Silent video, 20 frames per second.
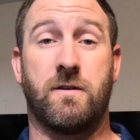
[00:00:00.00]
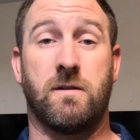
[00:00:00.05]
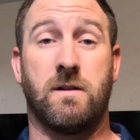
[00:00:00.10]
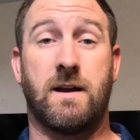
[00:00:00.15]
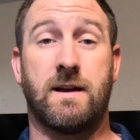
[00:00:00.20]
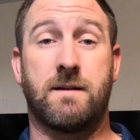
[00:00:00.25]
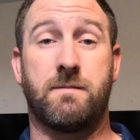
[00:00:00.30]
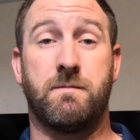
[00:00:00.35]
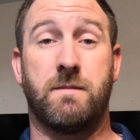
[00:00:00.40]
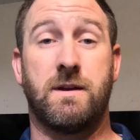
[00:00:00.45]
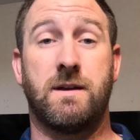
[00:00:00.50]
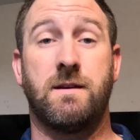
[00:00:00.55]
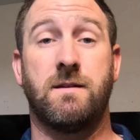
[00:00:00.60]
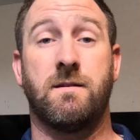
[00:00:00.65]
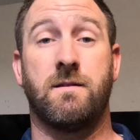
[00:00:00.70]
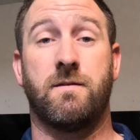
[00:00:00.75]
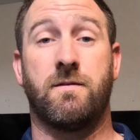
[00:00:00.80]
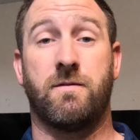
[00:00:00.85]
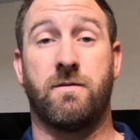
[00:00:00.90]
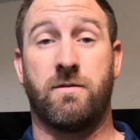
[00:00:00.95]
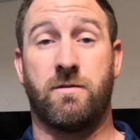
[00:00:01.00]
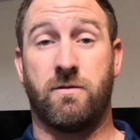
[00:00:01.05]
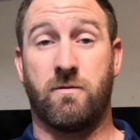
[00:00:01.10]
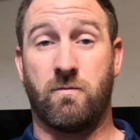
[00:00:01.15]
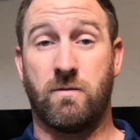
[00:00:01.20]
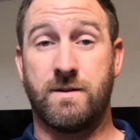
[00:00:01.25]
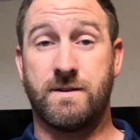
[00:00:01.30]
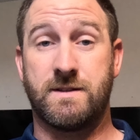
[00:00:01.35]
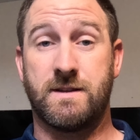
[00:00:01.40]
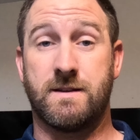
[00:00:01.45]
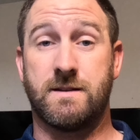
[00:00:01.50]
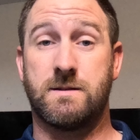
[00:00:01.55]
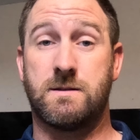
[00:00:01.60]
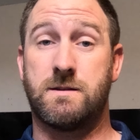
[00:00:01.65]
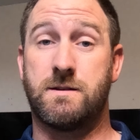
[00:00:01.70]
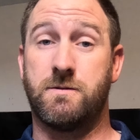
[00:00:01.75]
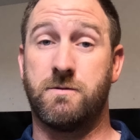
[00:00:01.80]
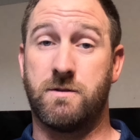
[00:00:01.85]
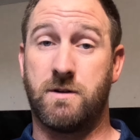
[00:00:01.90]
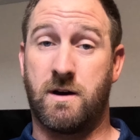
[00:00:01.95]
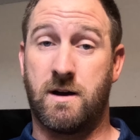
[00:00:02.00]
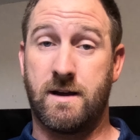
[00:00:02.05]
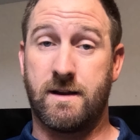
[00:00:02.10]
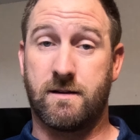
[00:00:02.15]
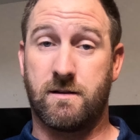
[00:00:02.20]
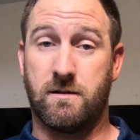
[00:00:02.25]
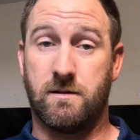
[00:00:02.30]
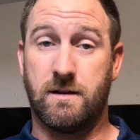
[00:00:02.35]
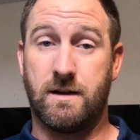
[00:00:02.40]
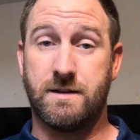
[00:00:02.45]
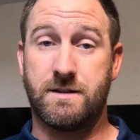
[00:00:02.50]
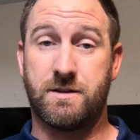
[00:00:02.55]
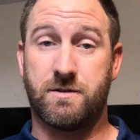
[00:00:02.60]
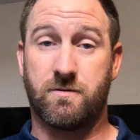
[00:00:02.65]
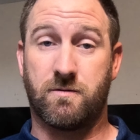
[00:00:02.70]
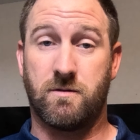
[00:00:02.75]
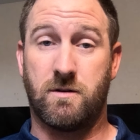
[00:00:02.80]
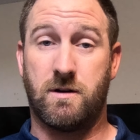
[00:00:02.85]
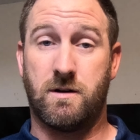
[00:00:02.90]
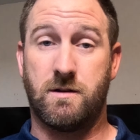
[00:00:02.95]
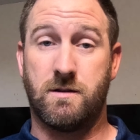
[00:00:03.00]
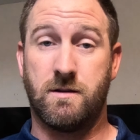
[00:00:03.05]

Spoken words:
you're like me, the reason is due to high cholesterol